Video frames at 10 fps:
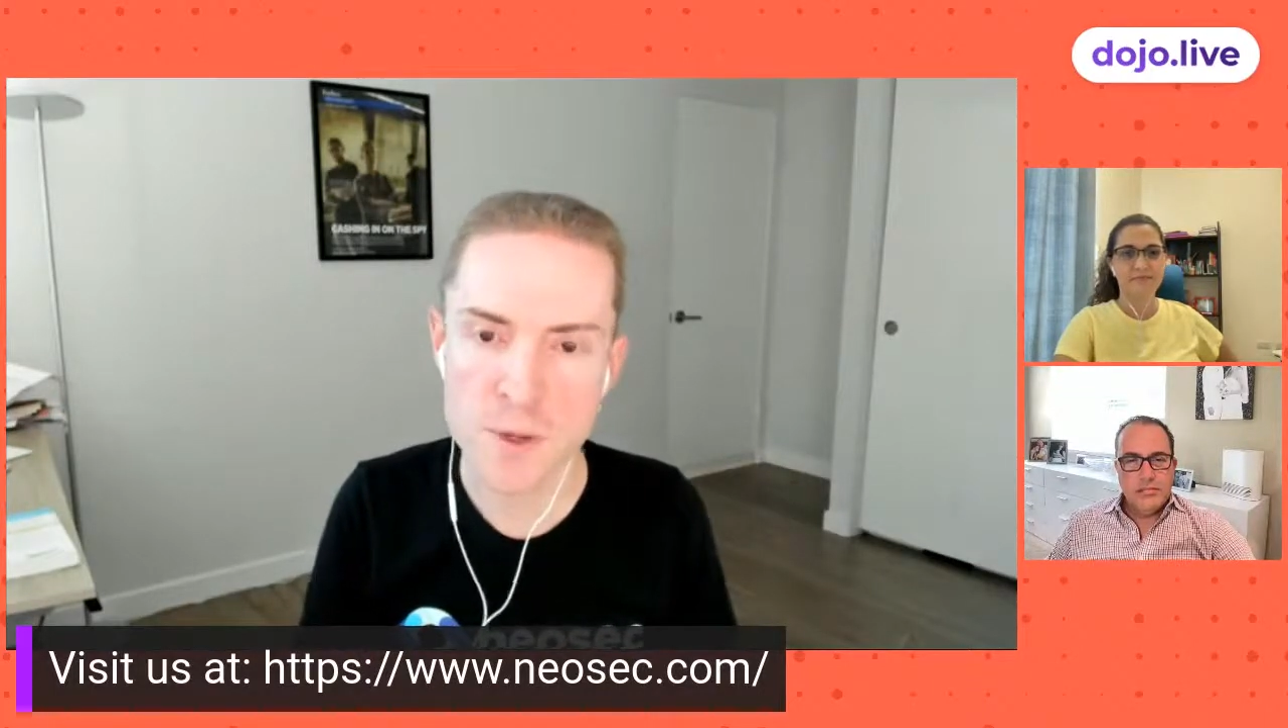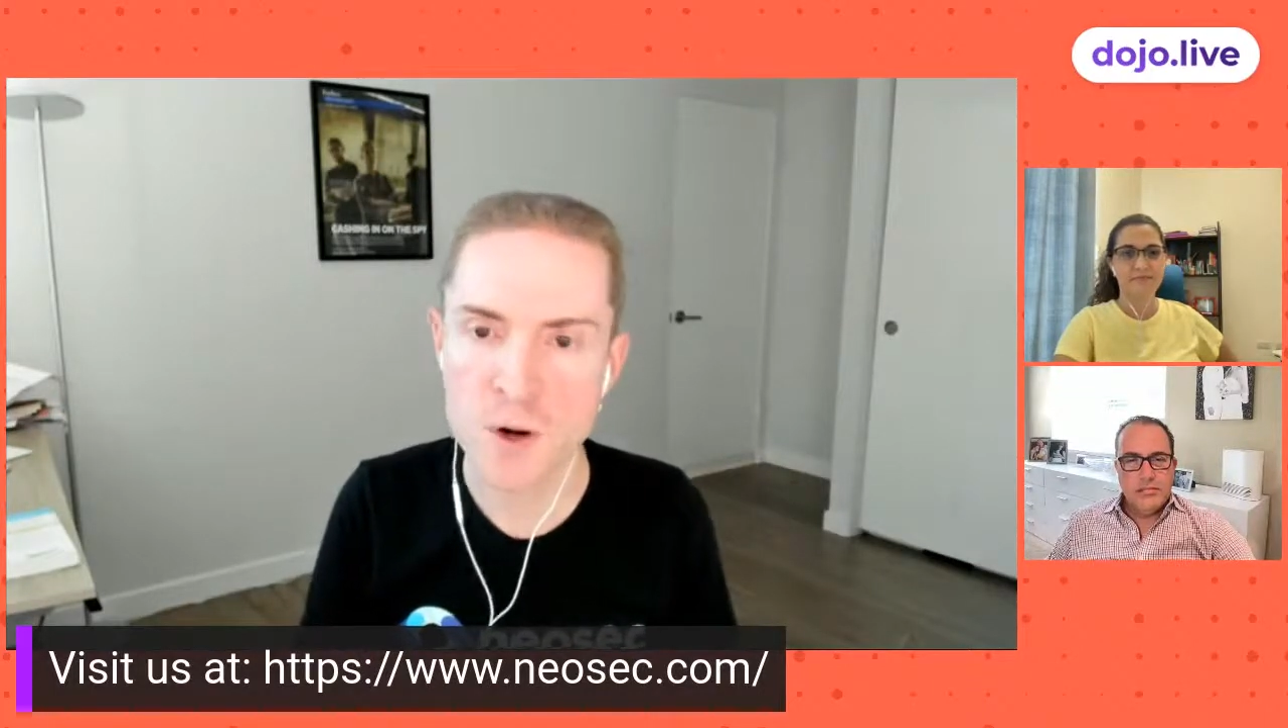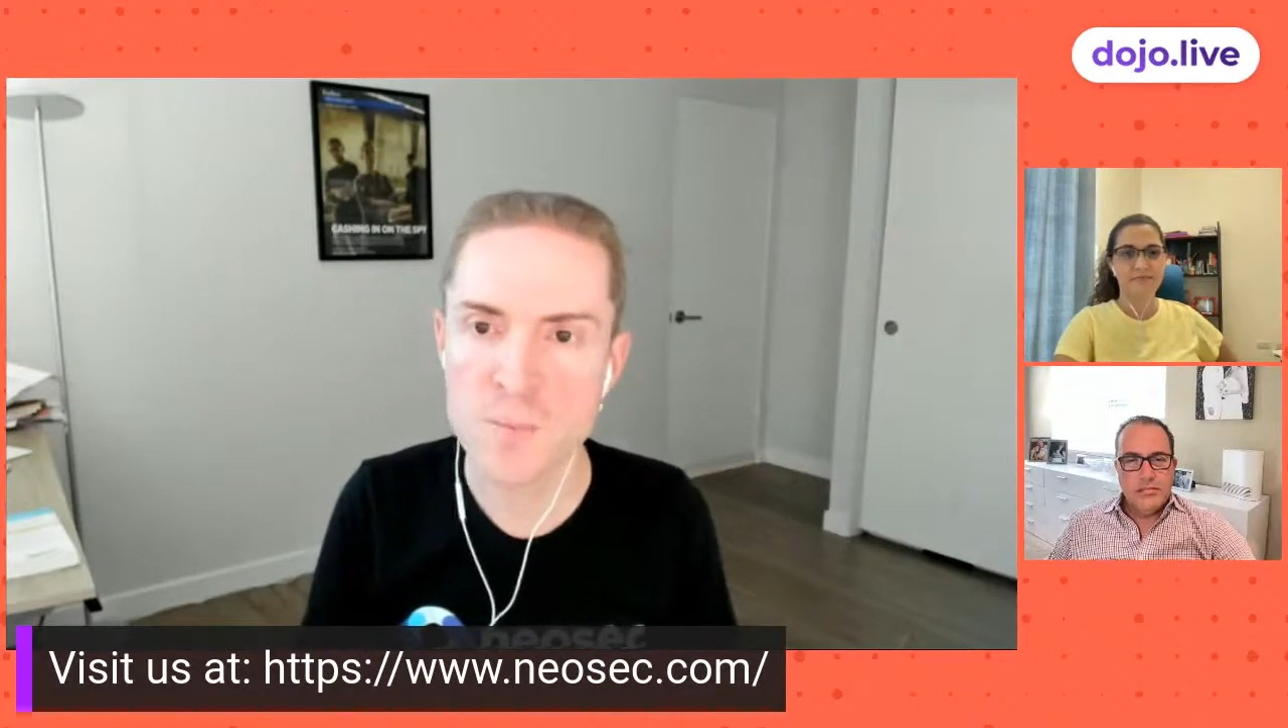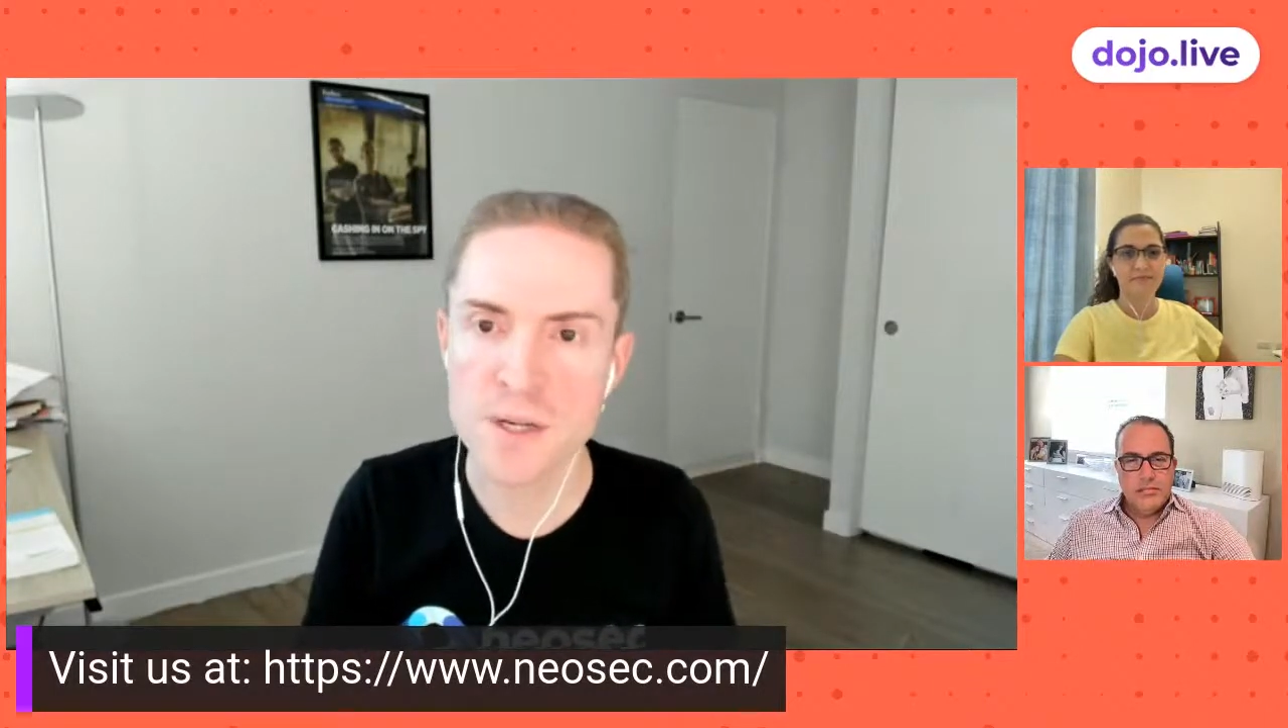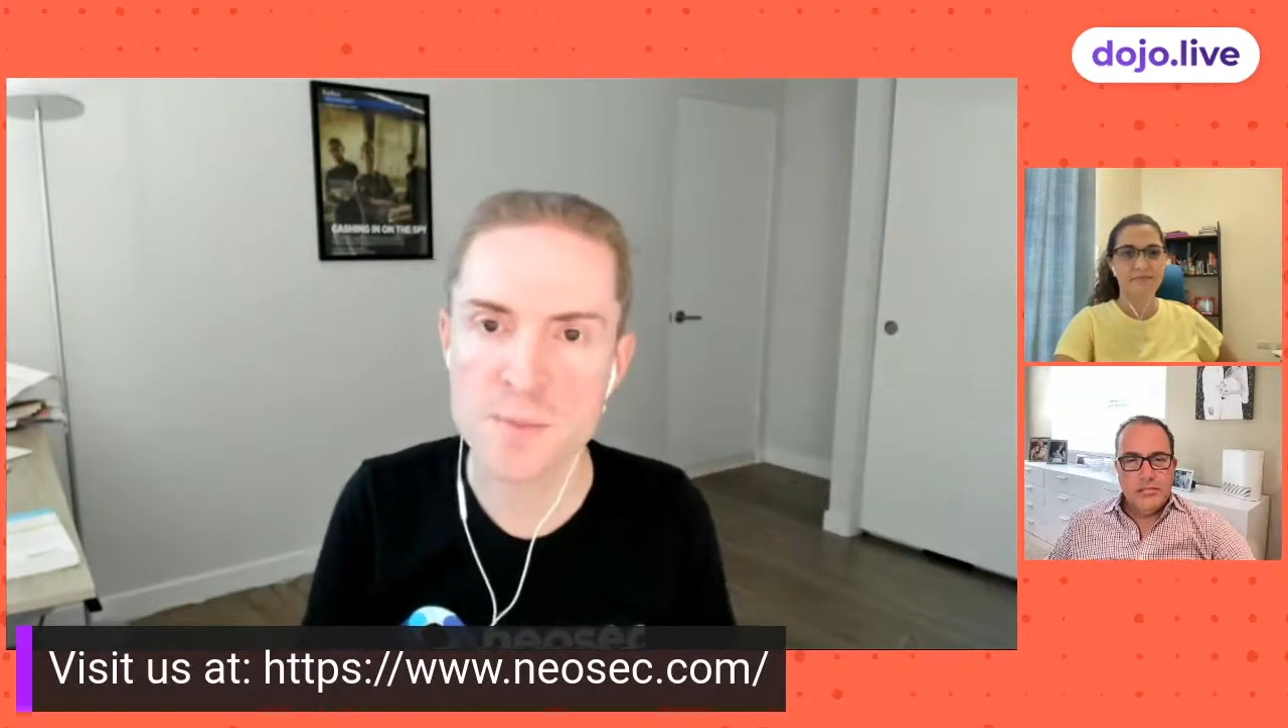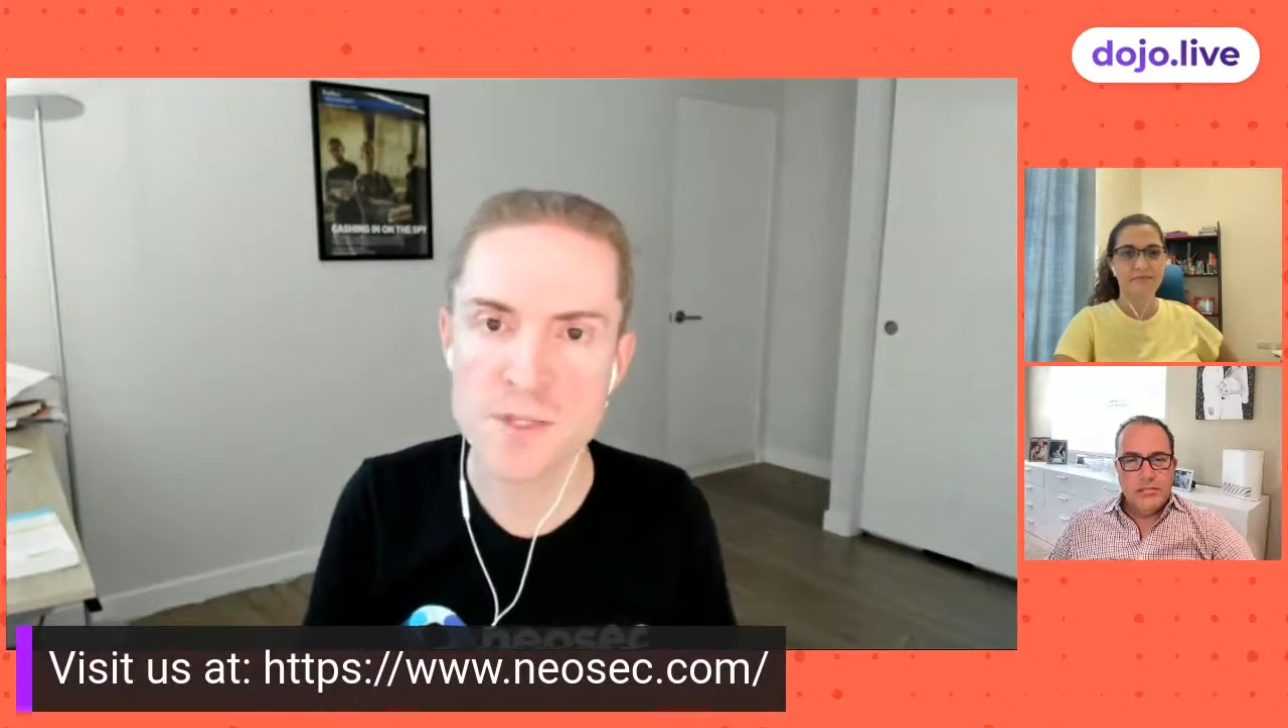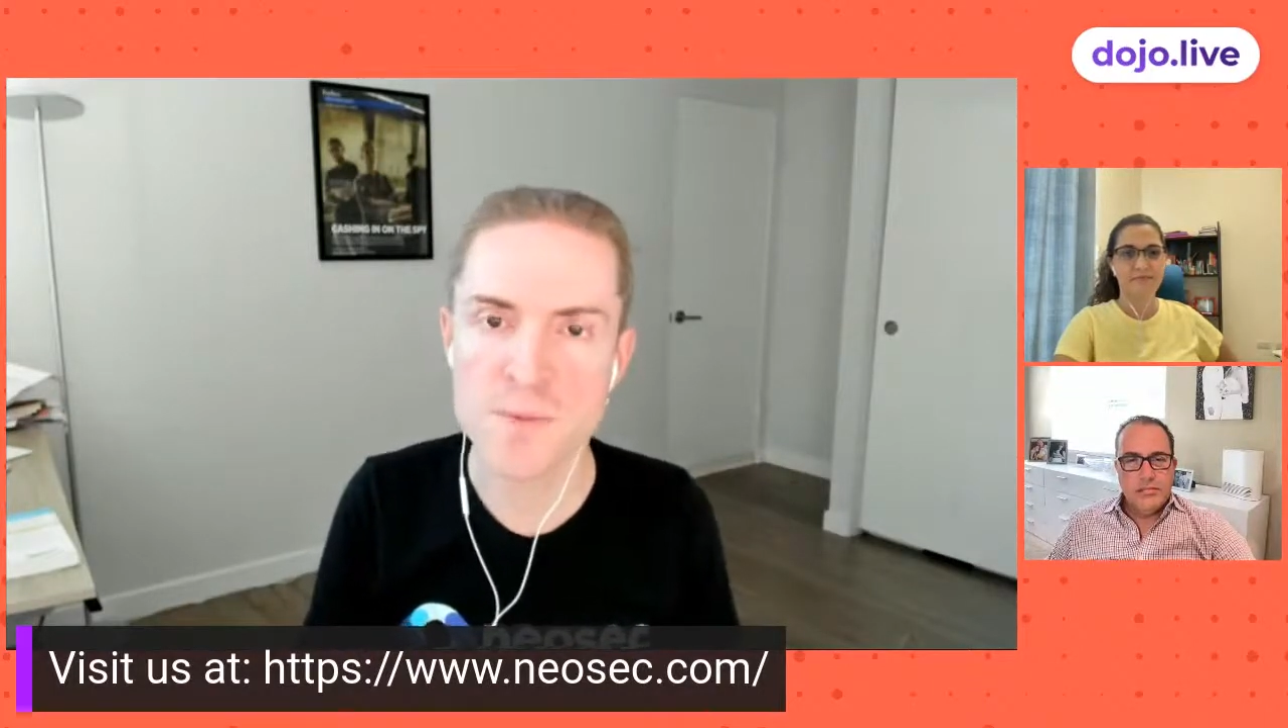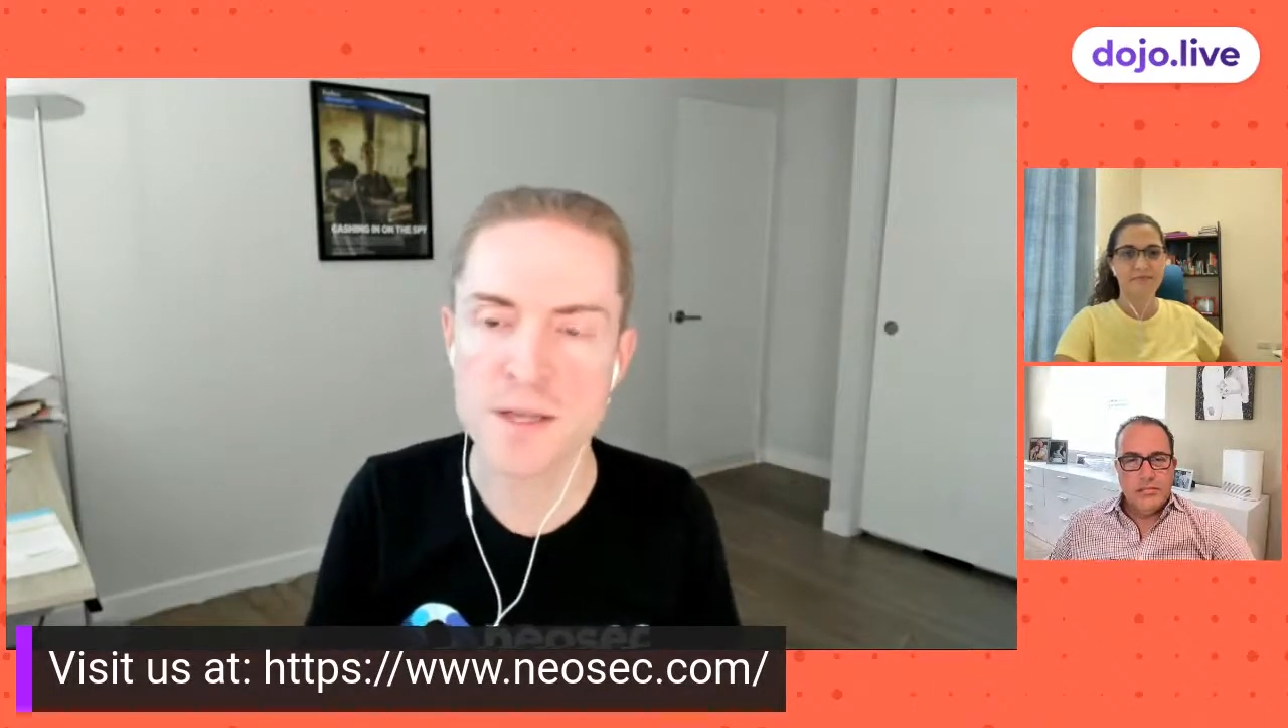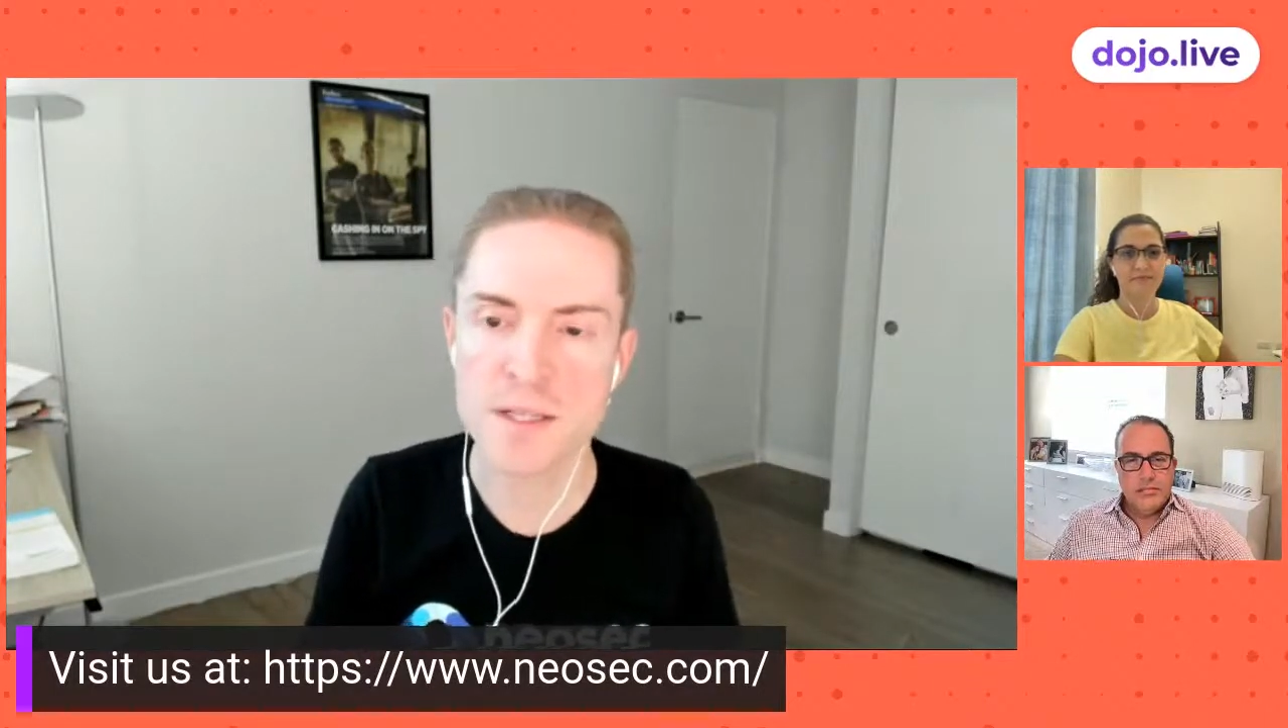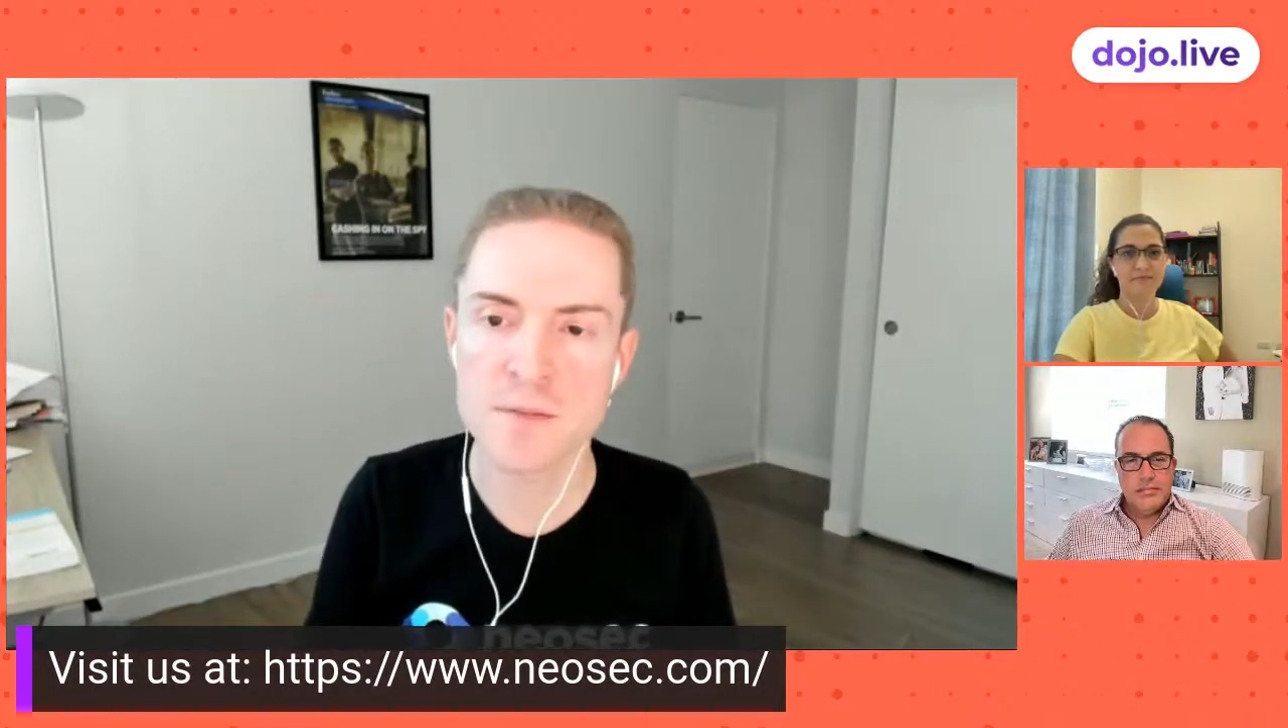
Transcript: company perspective,